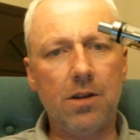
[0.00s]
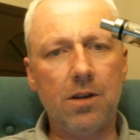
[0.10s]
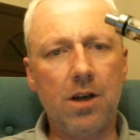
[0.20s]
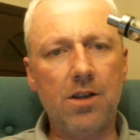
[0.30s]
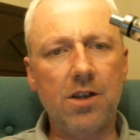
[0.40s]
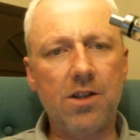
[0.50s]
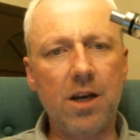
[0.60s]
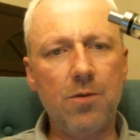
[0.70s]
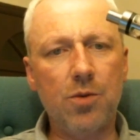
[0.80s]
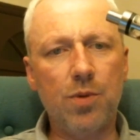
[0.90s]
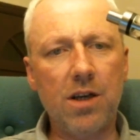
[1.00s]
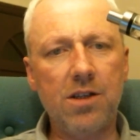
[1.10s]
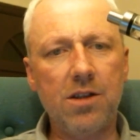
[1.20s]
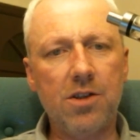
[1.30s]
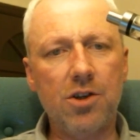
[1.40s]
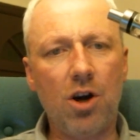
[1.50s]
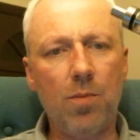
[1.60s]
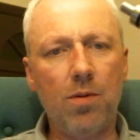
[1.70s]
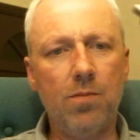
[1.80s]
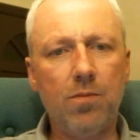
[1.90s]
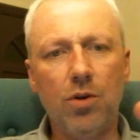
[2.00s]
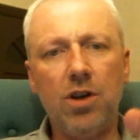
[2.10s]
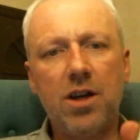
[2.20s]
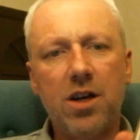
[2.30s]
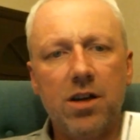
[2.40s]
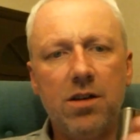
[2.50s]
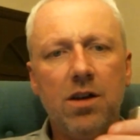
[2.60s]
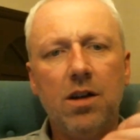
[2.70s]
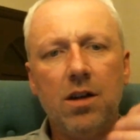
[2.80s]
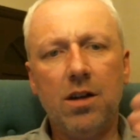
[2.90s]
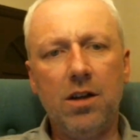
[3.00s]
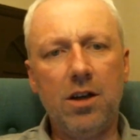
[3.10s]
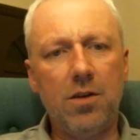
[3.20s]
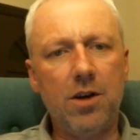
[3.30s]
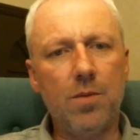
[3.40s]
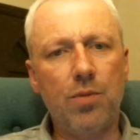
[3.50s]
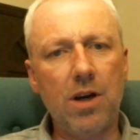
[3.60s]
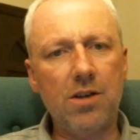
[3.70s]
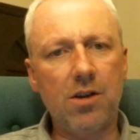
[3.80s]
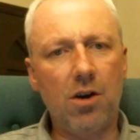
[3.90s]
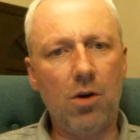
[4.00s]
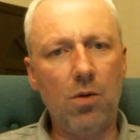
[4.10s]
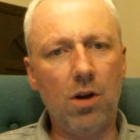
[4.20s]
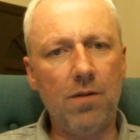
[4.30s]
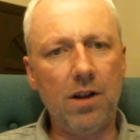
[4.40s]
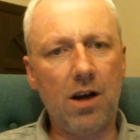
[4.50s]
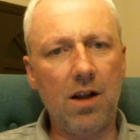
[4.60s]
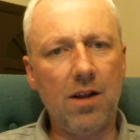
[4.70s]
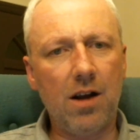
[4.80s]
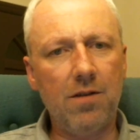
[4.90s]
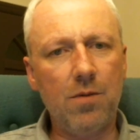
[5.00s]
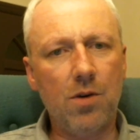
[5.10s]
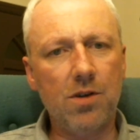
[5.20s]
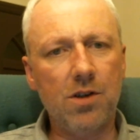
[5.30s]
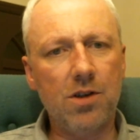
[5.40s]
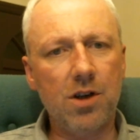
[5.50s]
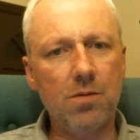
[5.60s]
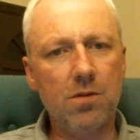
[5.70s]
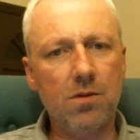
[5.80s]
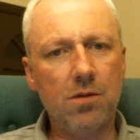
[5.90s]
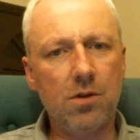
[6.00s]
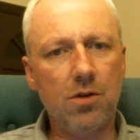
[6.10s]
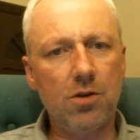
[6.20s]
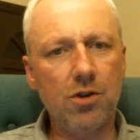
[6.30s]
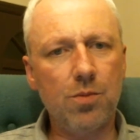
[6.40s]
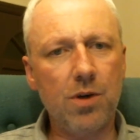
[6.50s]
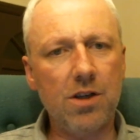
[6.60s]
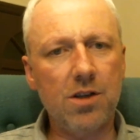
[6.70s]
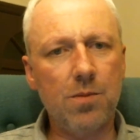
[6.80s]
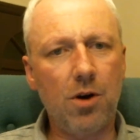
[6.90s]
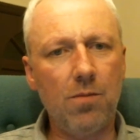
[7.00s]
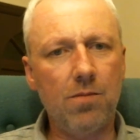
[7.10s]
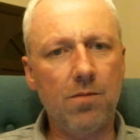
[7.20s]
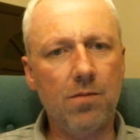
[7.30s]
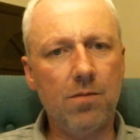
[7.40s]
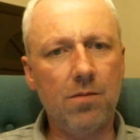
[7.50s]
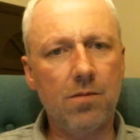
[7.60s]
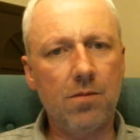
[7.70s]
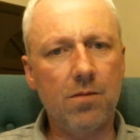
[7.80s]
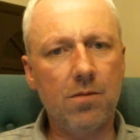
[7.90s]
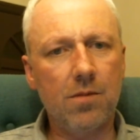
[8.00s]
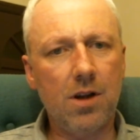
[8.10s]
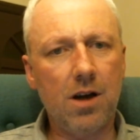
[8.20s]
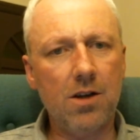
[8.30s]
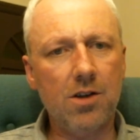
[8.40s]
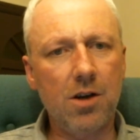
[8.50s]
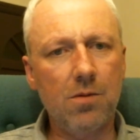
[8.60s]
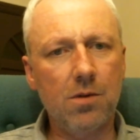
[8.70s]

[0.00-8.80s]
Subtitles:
As you can see, I'm just pressing the top, but you can press the whole of it like that if you wanted to, or just press the bottom like so.